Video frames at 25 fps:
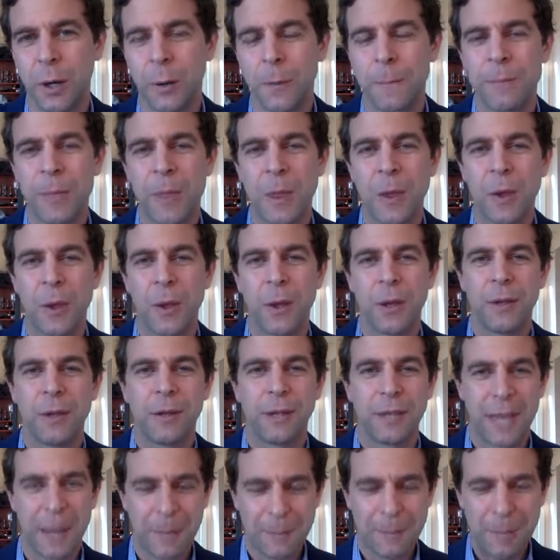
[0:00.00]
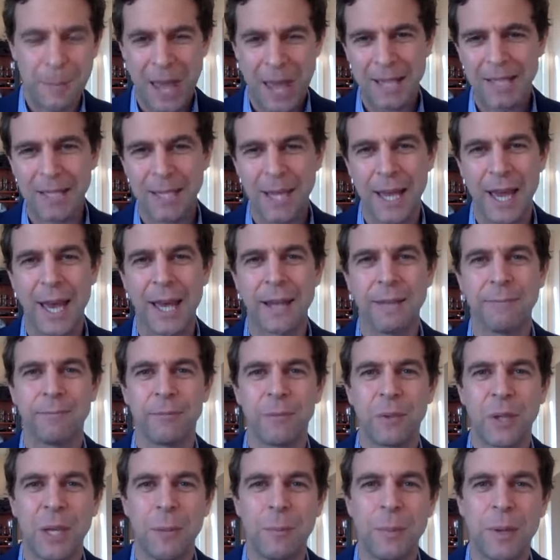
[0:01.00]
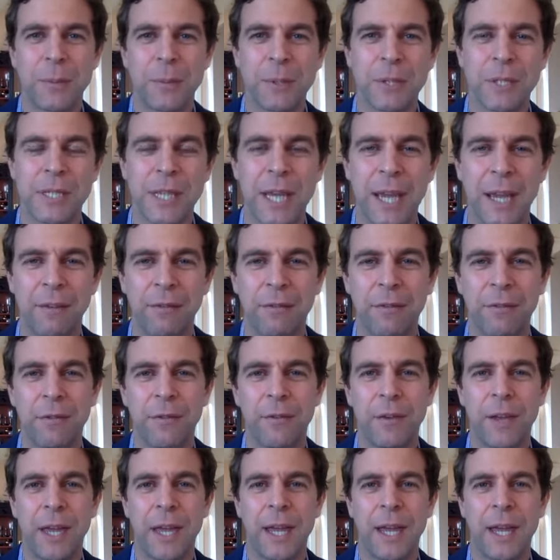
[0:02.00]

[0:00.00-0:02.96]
So get past that, keep people safe,